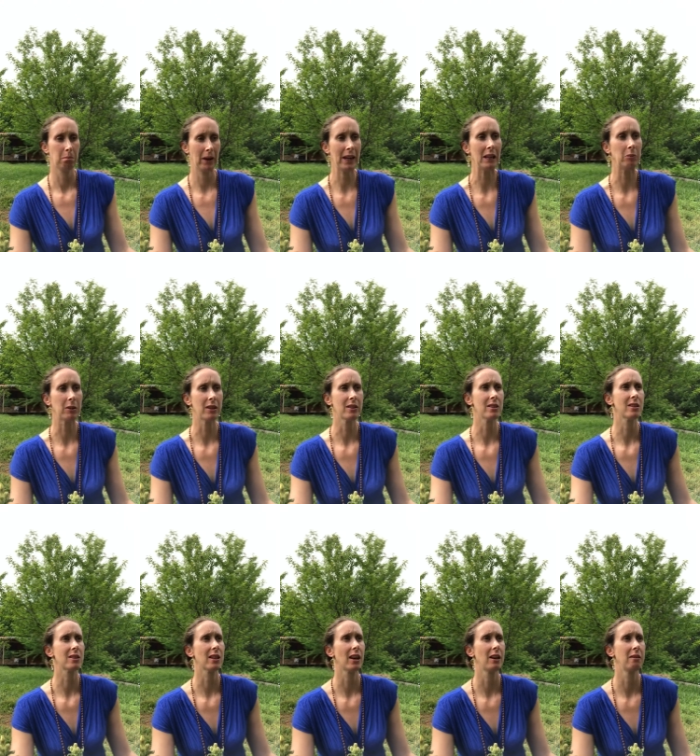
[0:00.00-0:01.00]

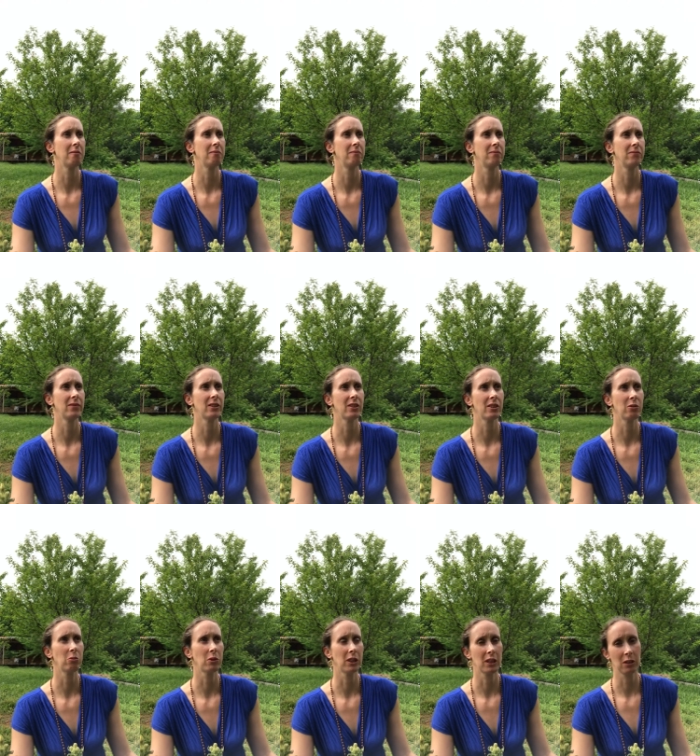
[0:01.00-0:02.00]
babies, um, you
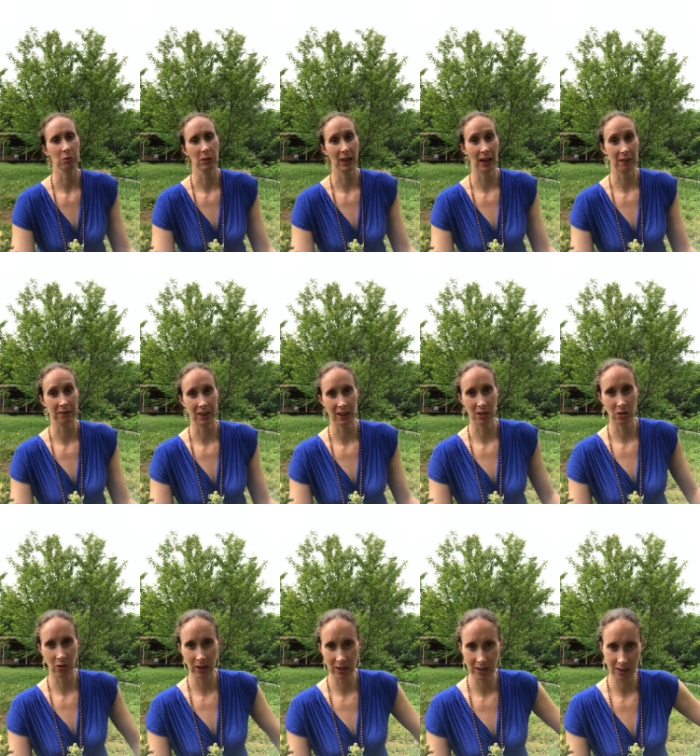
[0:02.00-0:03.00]
know, we, we have that
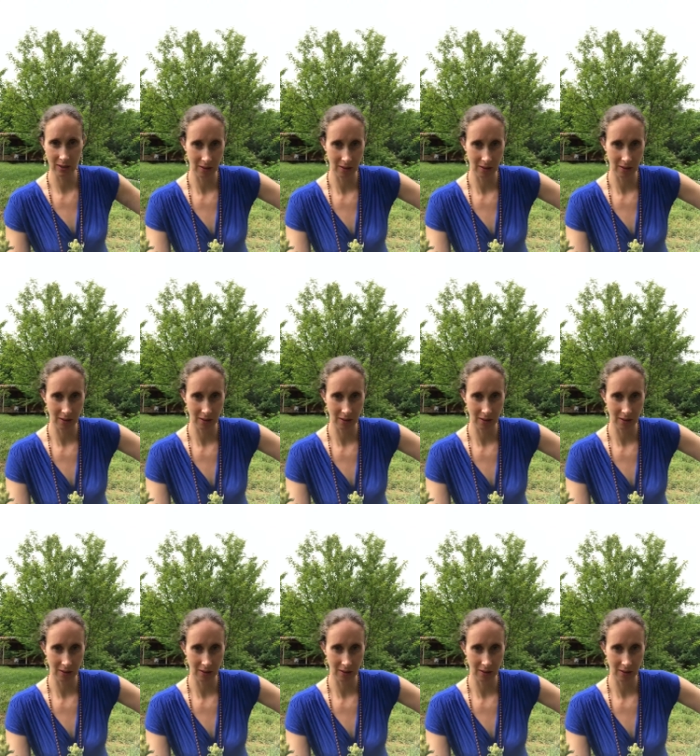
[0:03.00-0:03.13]
choice.